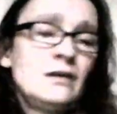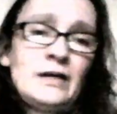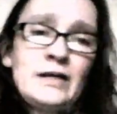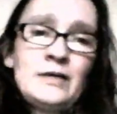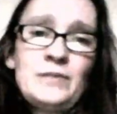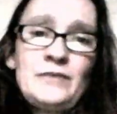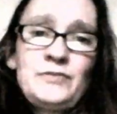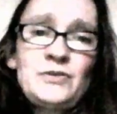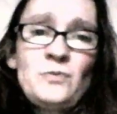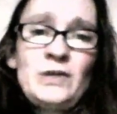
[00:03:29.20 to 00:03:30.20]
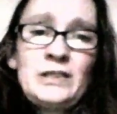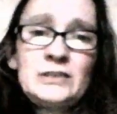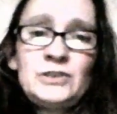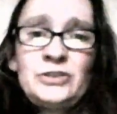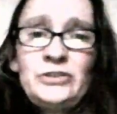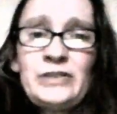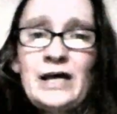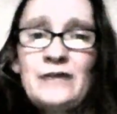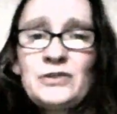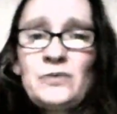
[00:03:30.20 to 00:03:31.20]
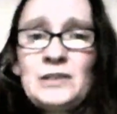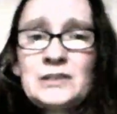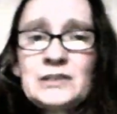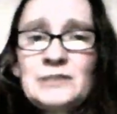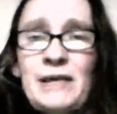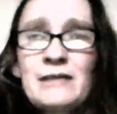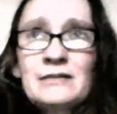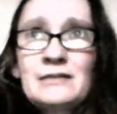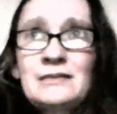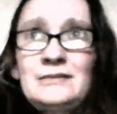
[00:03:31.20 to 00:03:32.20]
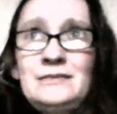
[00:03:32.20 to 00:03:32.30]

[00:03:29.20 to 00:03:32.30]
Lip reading: If you're not willing to do that, if you're not willing to spend,